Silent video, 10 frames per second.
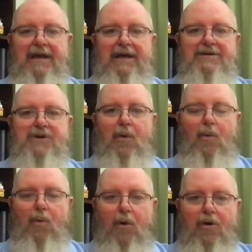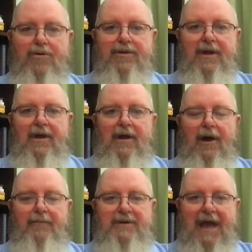it's worth
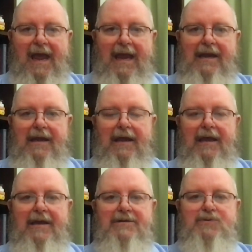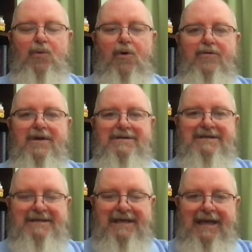obtaining, it is worth
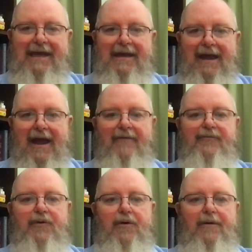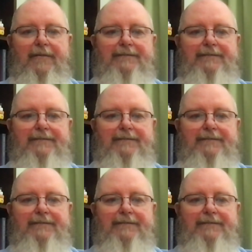seeking after.